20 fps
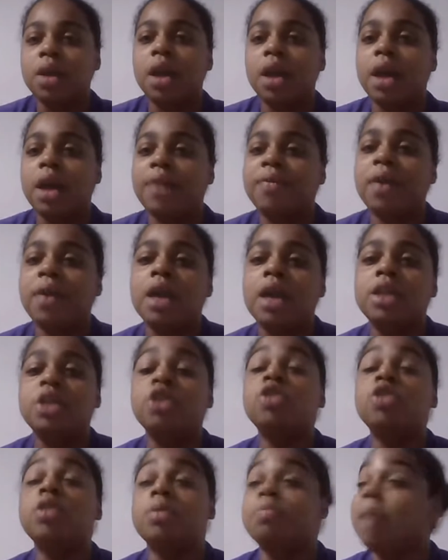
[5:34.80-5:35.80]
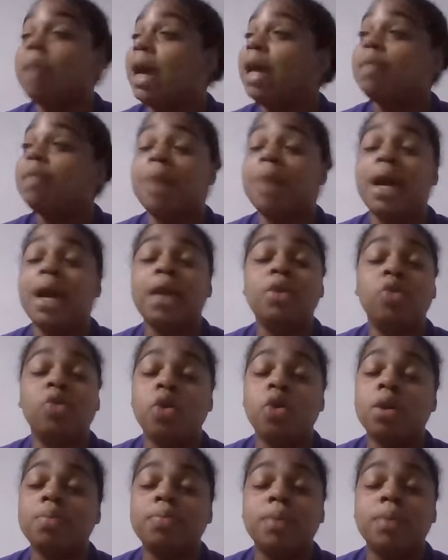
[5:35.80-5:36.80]
My
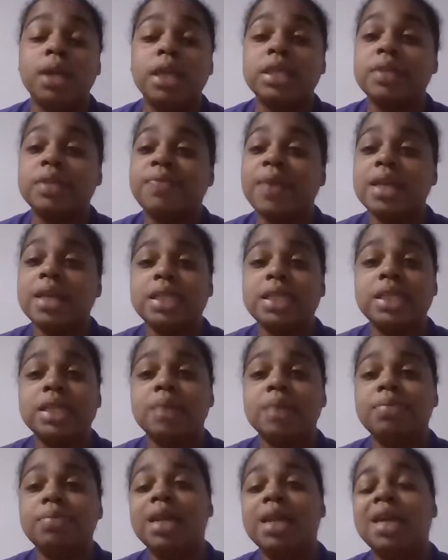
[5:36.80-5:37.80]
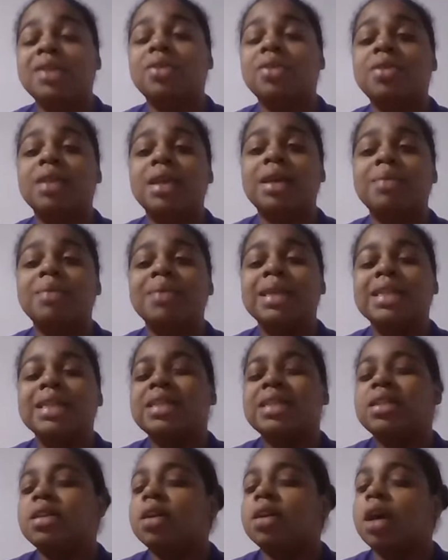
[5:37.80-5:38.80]
norm is, if I see something I don't like, I'm like,
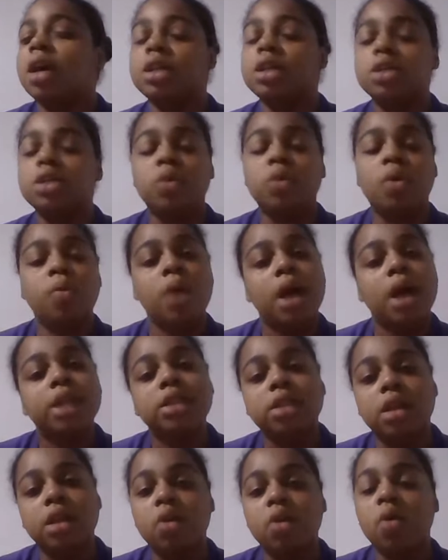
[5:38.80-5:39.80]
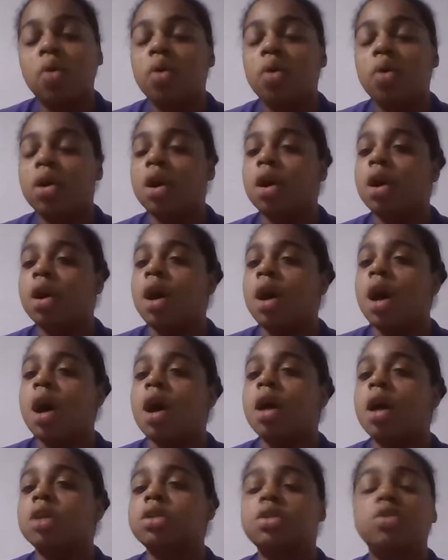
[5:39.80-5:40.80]
I just won't watch it, or
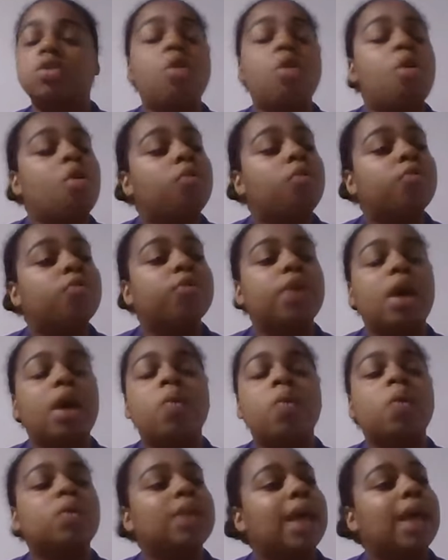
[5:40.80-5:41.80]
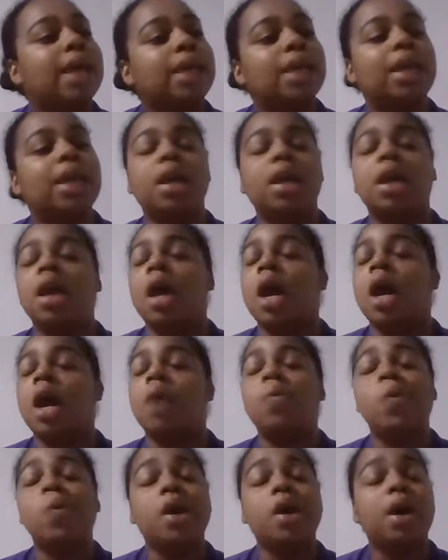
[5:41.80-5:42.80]
I'll just go over it. I won't like it. I
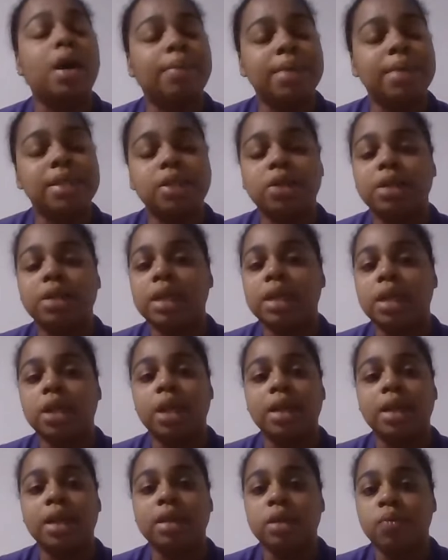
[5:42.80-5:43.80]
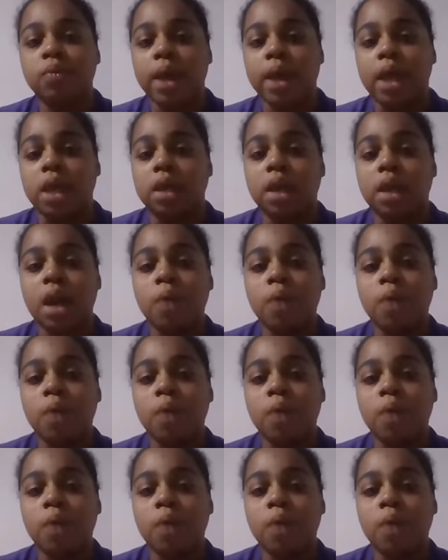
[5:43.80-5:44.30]
won't comment on it in any way.